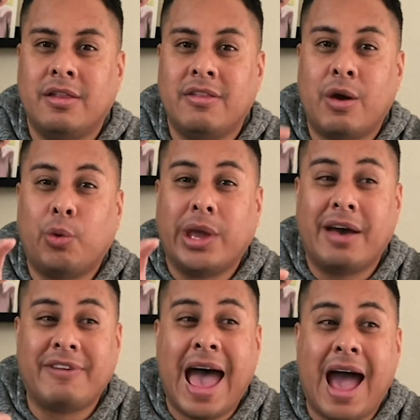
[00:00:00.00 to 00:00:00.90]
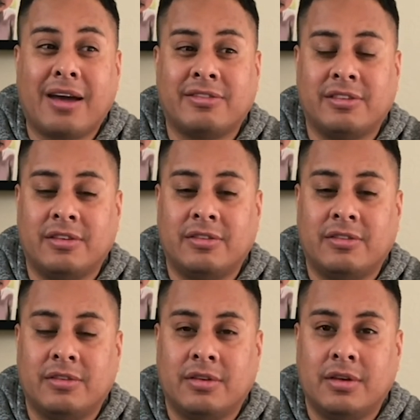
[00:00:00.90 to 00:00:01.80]
that we have
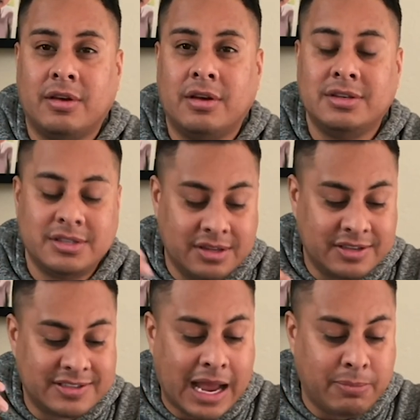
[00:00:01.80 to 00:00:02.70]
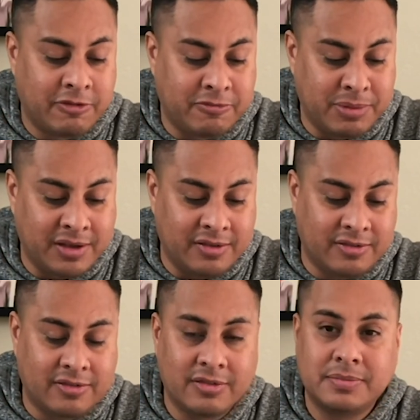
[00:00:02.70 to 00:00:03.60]
access to this type of
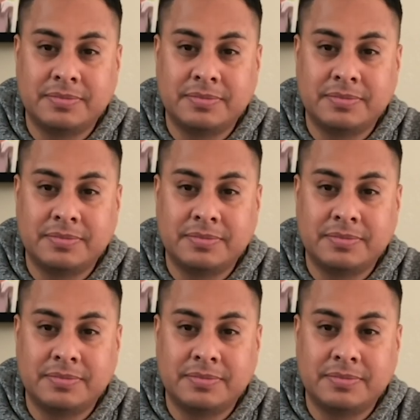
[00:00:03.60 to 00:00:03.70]
peace.